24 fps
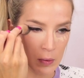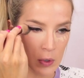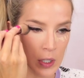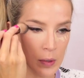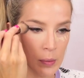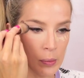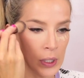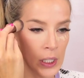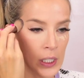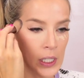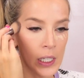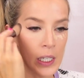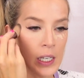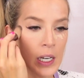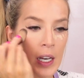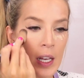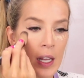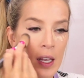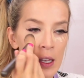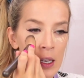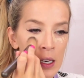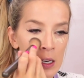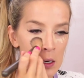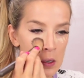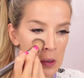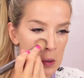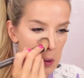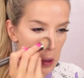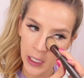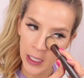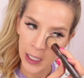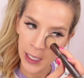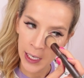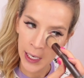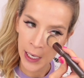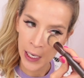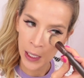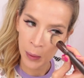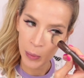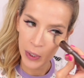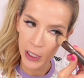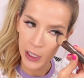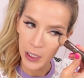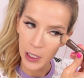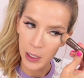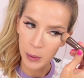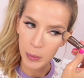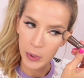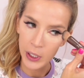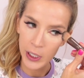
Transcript: I'm just blending it in, blending, blending,